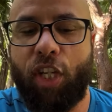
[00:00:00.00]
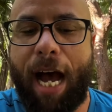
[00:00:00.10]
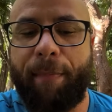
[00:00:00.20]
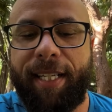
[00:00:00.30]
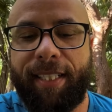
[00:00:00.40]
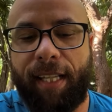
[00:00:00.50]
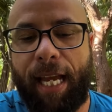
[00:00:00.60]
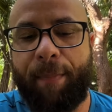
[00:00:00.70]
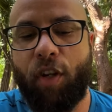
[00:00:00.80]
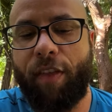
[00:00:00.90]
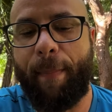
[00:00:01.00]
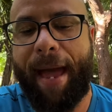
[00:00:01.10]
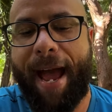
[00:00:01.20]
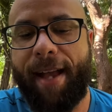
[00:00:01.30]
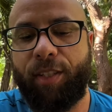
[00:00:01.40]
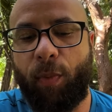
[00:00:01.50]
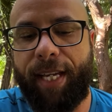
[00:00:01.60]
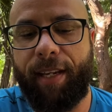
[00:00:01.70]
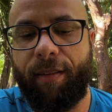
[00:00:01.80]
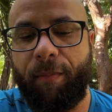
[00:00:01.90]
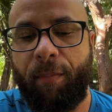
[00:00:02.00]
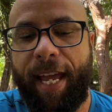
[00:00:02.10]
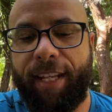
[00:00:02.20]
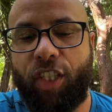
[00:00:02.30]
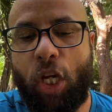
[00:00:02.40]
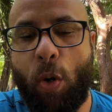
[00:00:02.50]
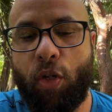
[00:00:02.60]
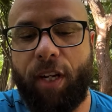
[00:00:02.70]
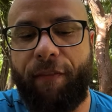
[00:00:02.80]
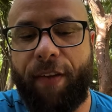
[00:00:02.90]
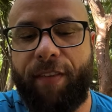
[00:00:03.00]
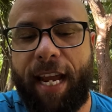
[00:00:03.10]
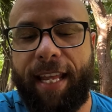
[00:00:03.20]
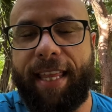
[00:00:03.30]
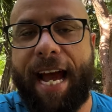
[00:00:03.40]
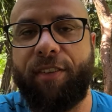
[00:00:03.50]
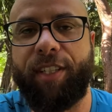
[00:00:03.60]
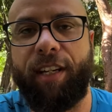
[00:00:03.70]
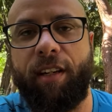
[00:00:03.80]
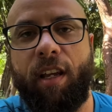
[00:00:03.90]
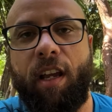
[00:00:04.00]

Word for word: jobless claims over the past week hit two hundred fifty-eight thousand,